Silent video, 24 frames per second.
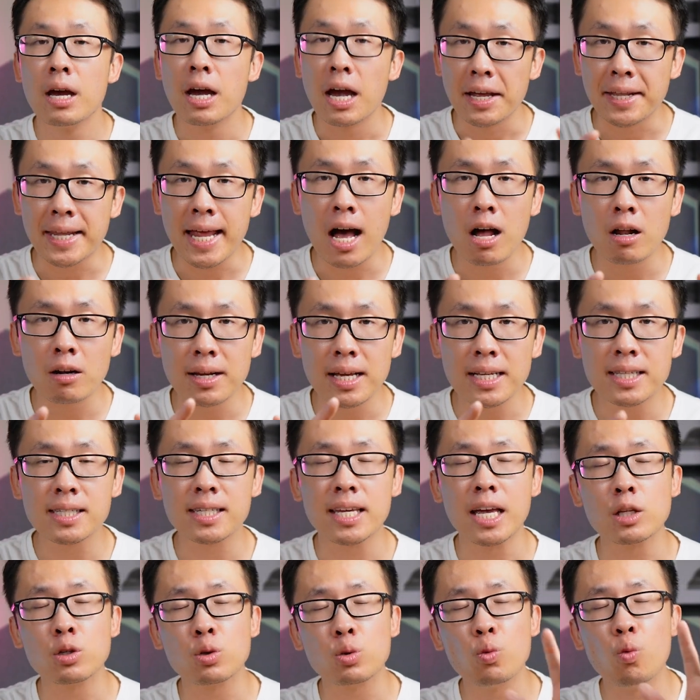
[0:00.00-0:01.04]
And now let's
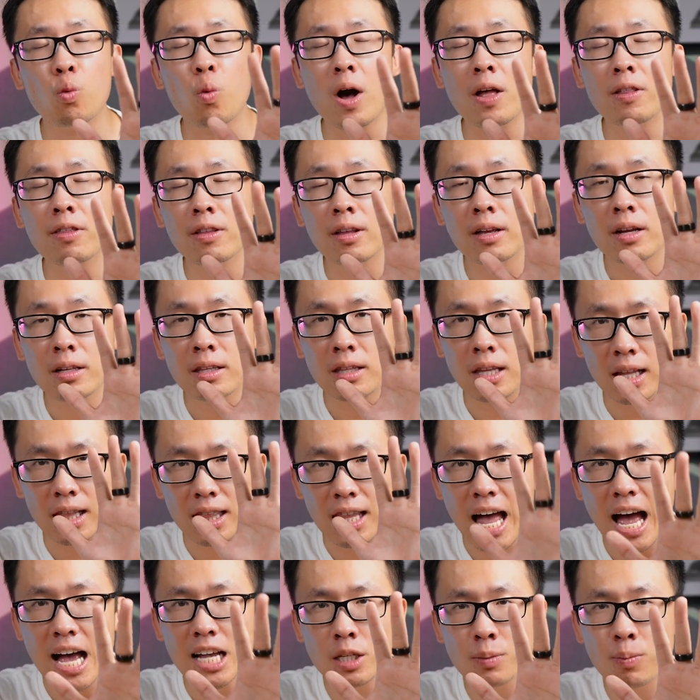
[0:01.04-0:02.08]
get to the
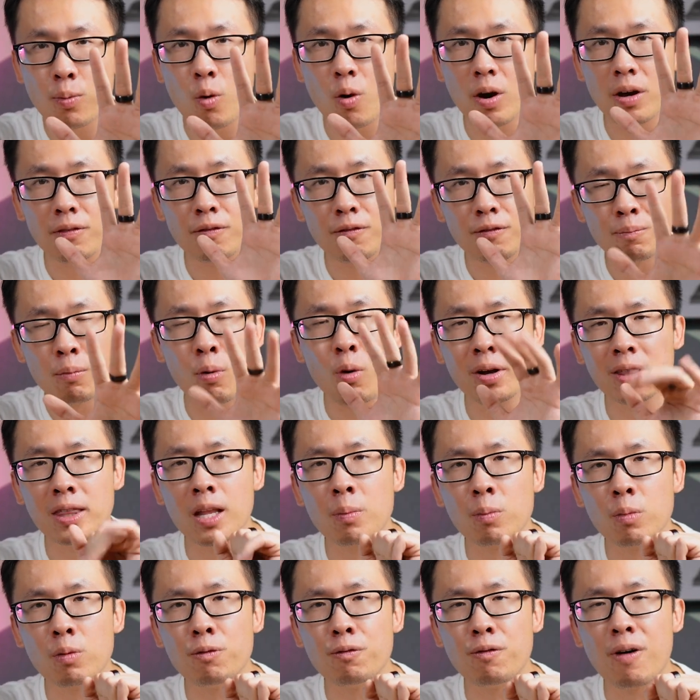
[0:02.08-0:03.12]
last point
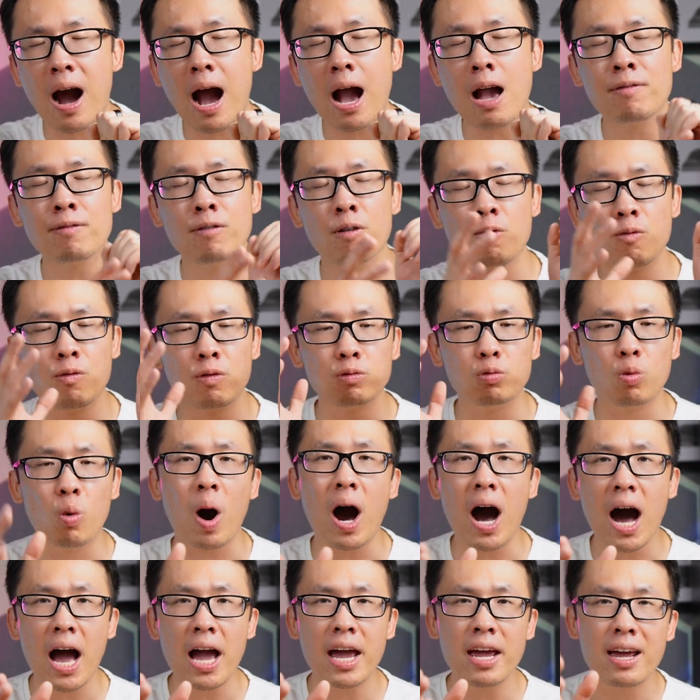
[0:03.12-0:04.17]
number 5 of
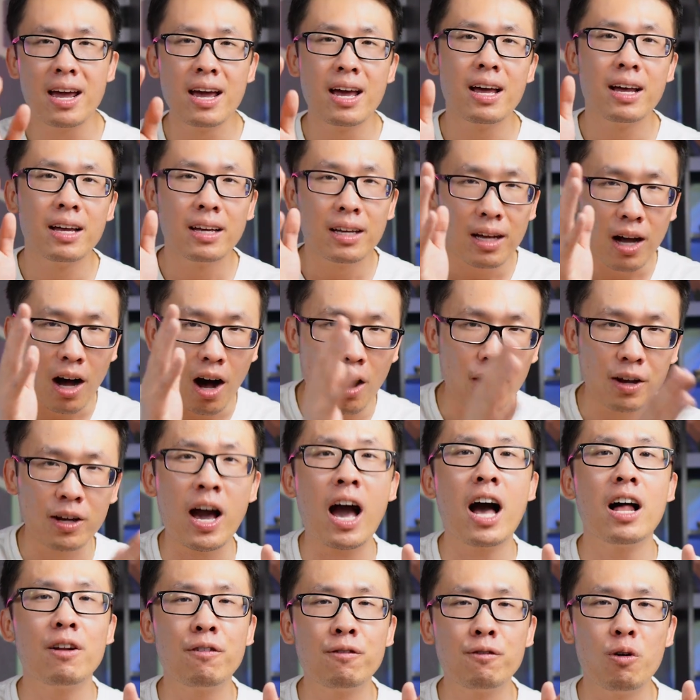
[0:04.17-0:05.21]
why
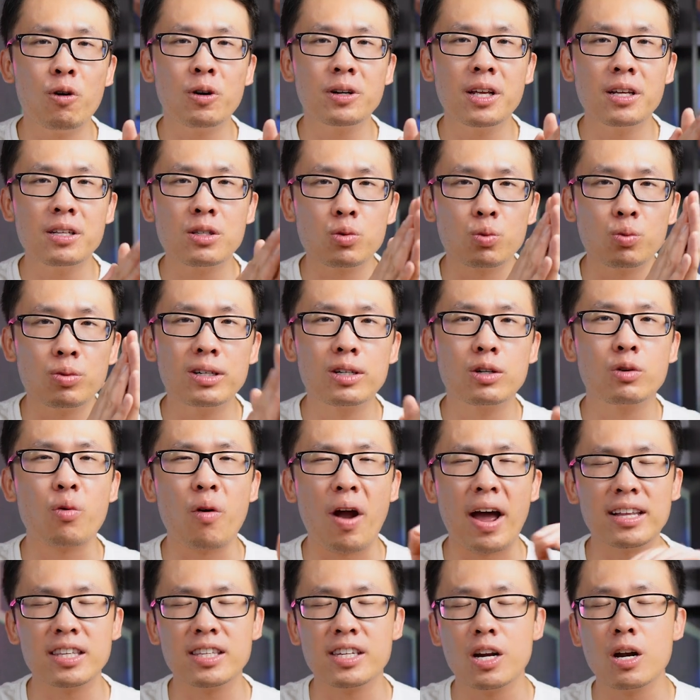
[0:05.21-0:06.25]
Californians
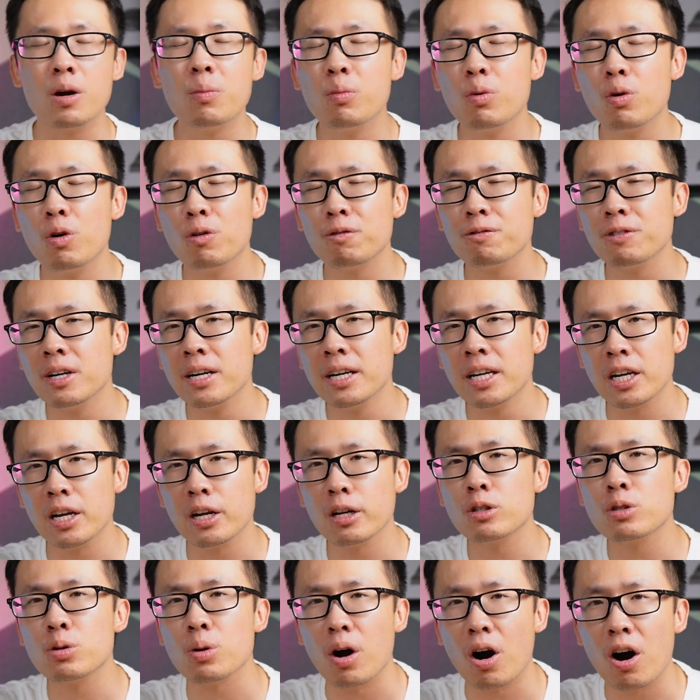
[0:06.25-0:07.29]
regret their move
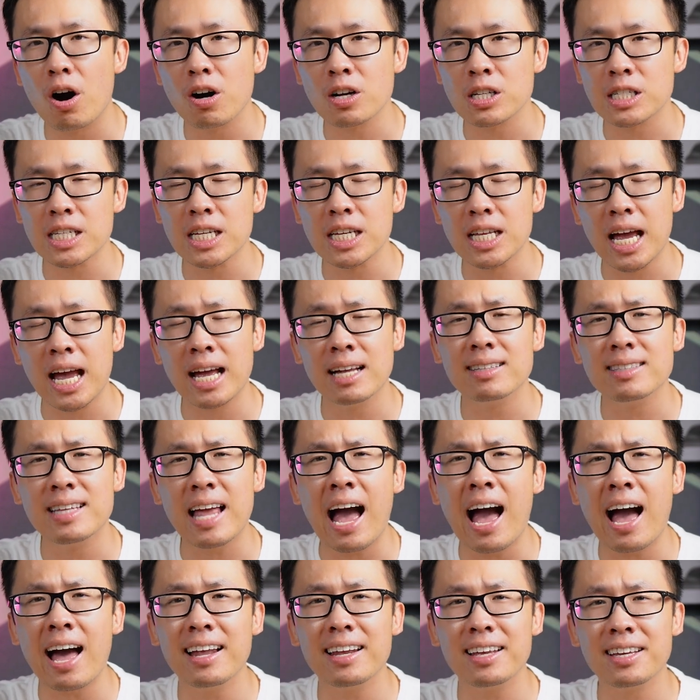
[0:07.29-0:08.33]
here to Austin, and
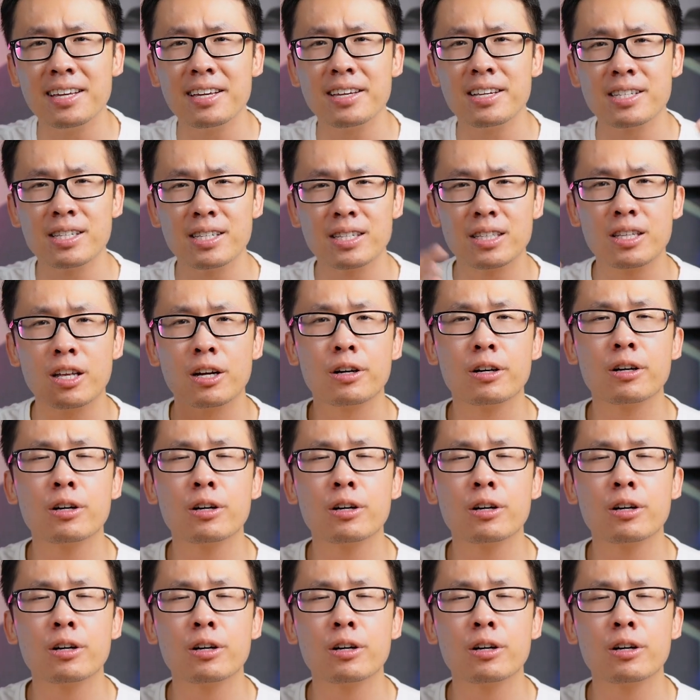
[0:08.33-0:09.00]
that is the